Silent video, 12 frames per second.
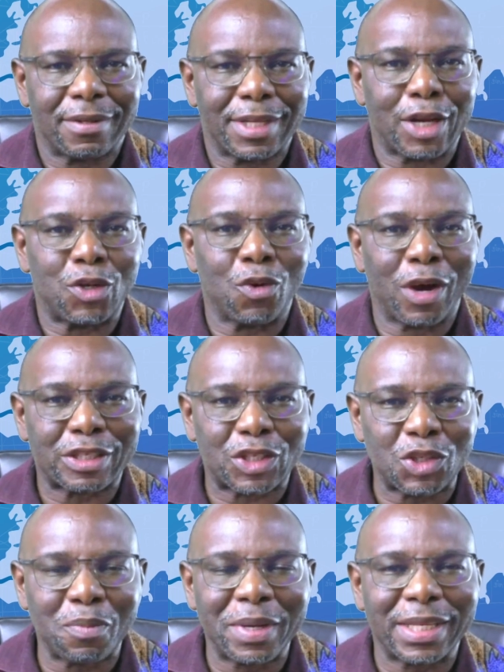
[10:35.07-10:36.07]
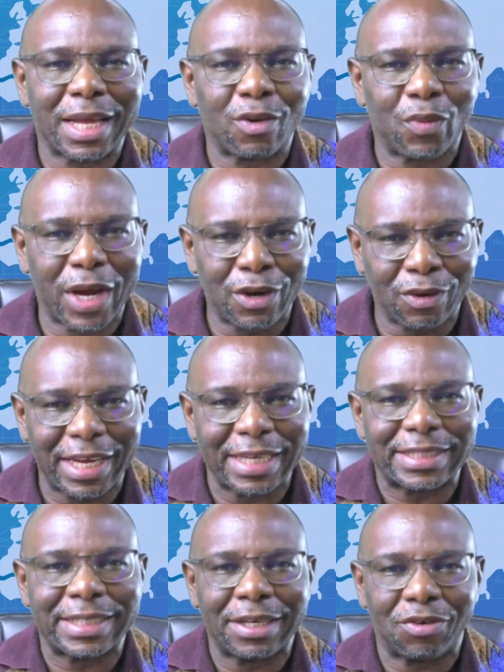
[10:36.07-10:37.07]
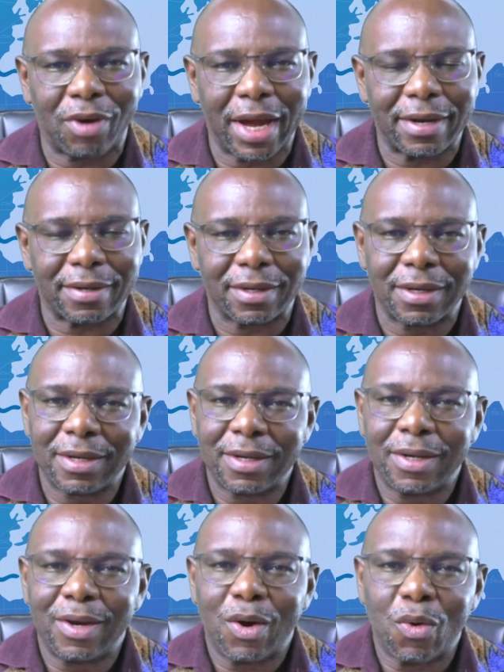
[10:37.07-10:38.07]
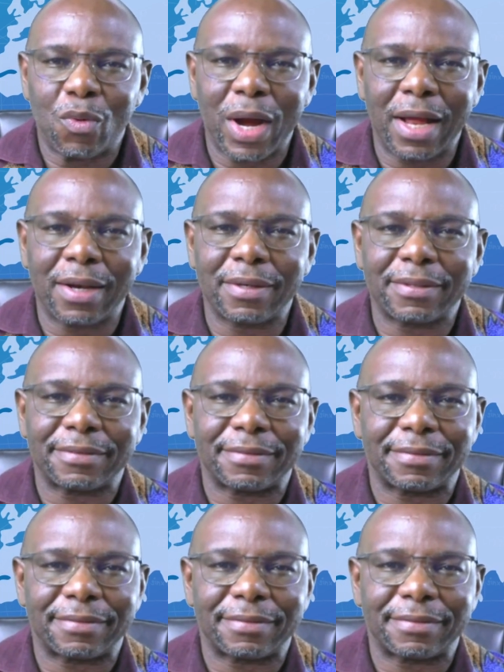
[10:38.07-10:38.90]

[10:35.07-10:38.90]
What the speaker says: that you are assuming that we are not getting it right. Well,